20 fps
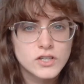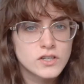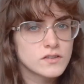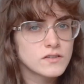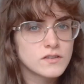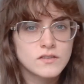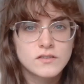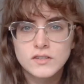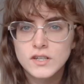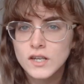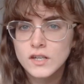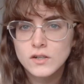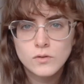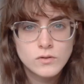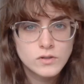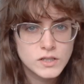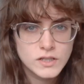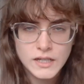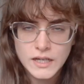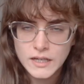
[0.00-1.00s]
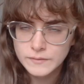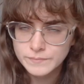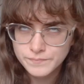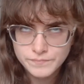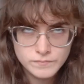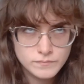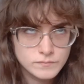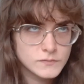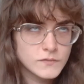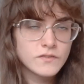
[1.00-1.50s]
just as she had ordered it.
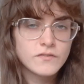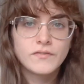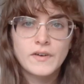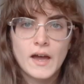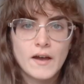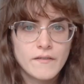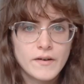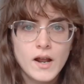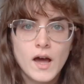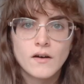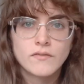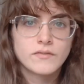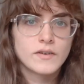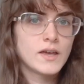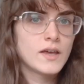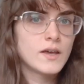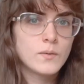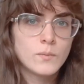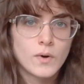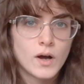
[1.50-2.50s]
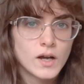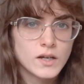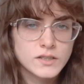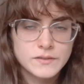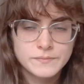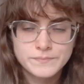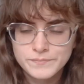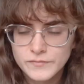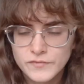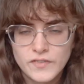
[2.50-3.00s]
Fair enough, it
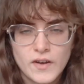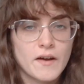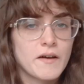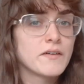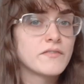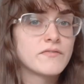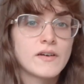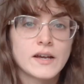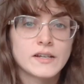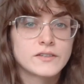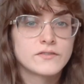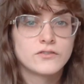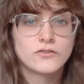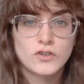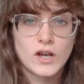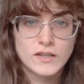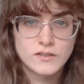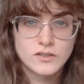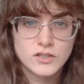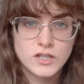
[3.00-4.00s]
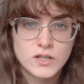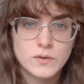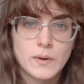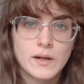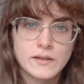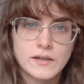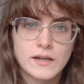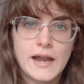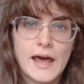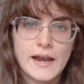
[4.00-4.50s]
worked. Very effective strategy,
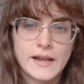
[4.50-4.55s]
well done,